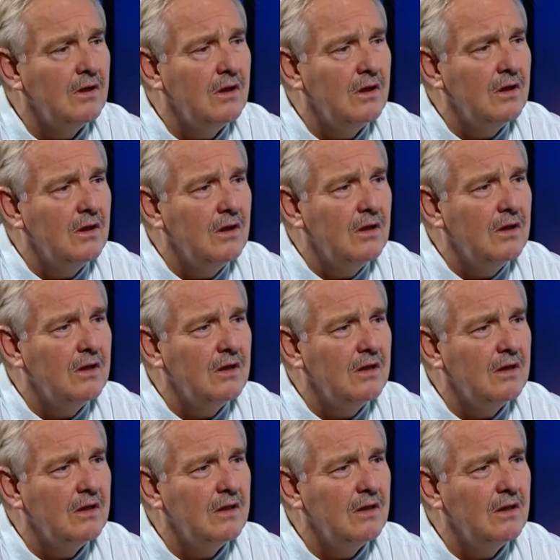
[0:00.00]
help would it
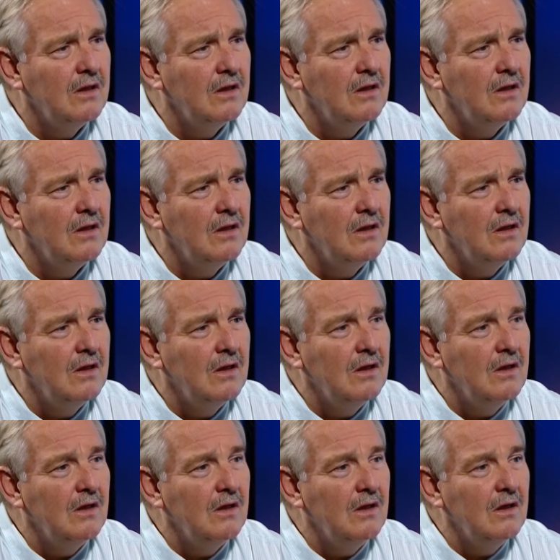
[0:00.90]
give to our
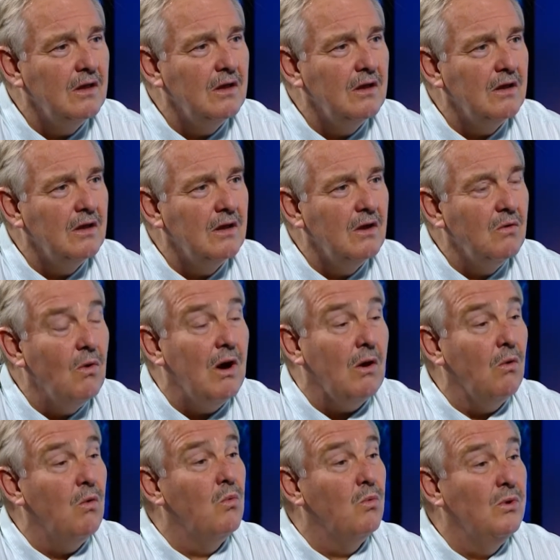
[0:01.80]
deficit?
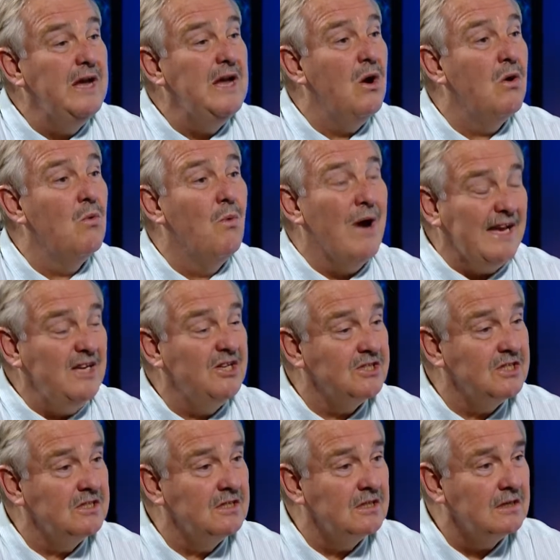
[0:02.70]
Well, we
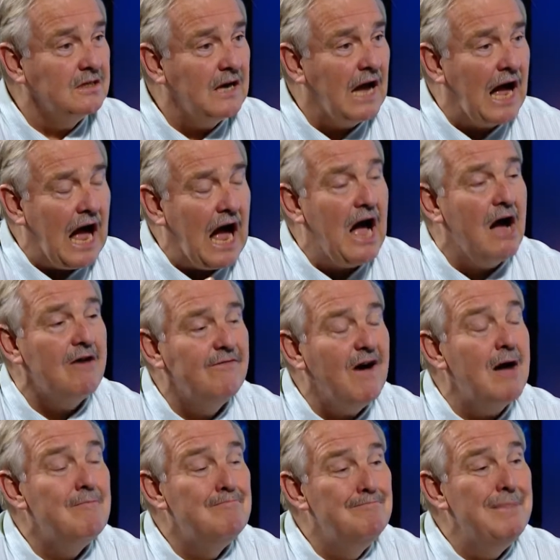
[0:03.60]
waste half
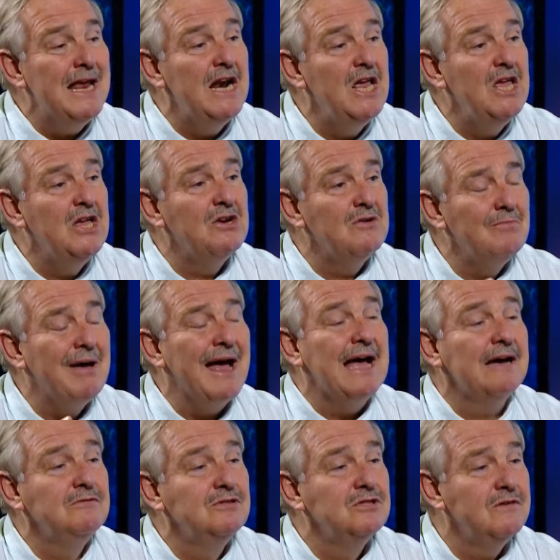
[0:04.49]
a billion
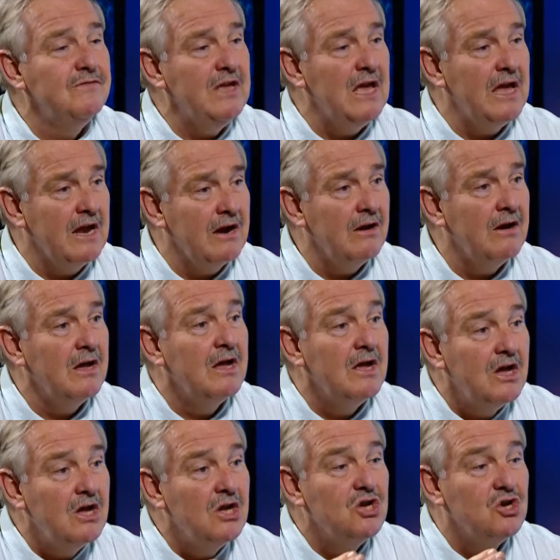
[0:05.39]
pounds a year
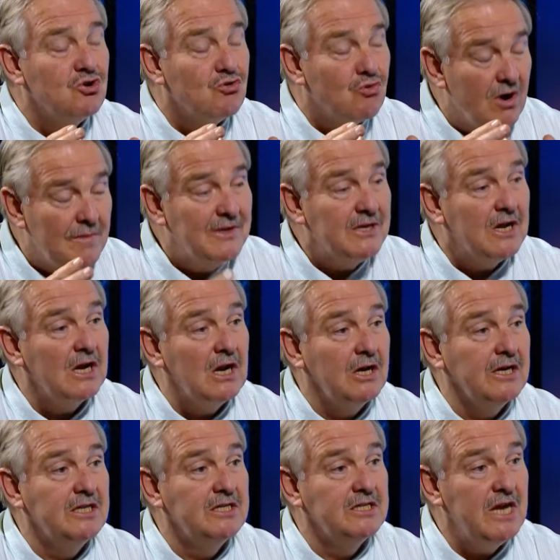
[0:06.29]

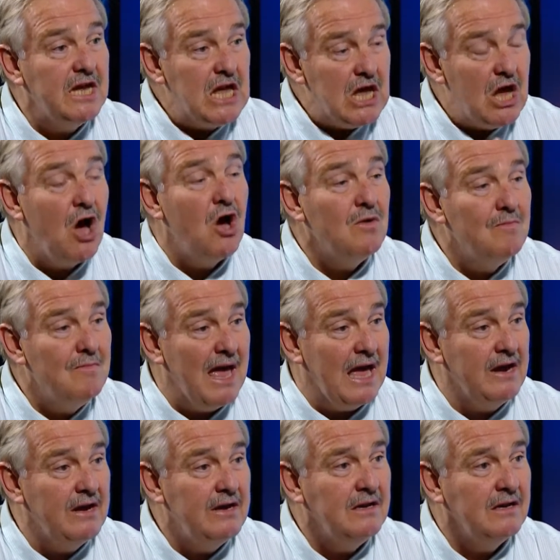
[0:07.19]
criminalising young
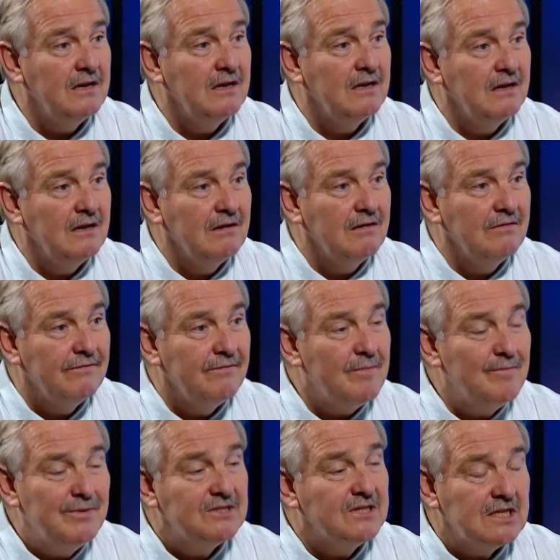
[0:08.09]
men
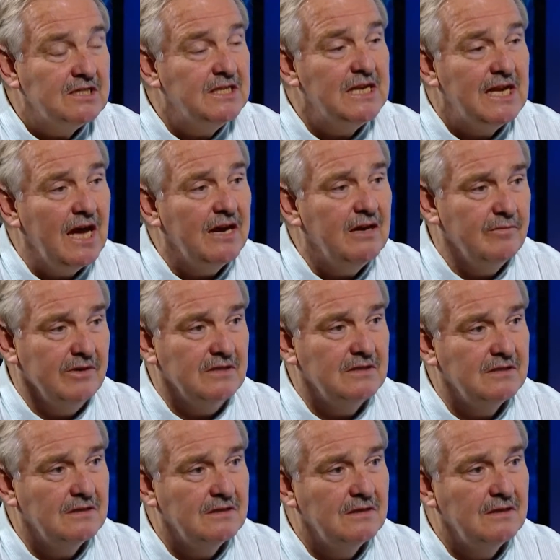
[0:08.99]
for possessing
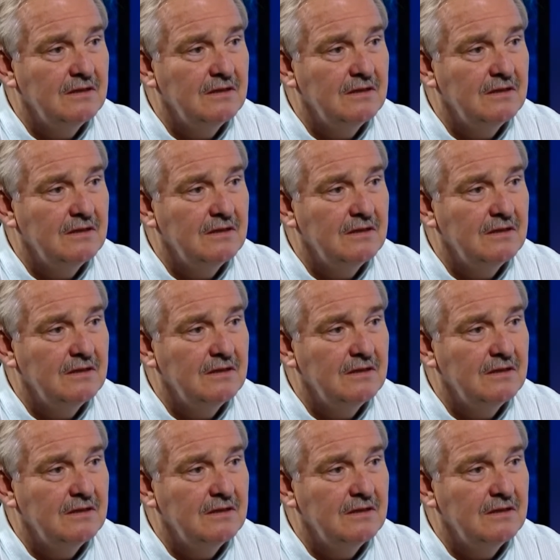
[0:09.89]
cannabis.